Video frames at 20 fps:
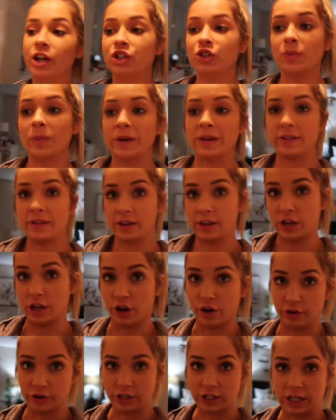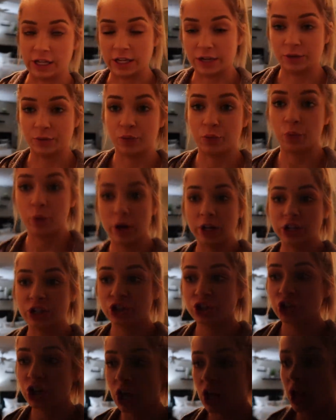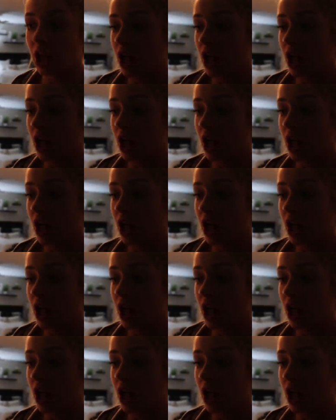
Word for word: I do my skincare routine, which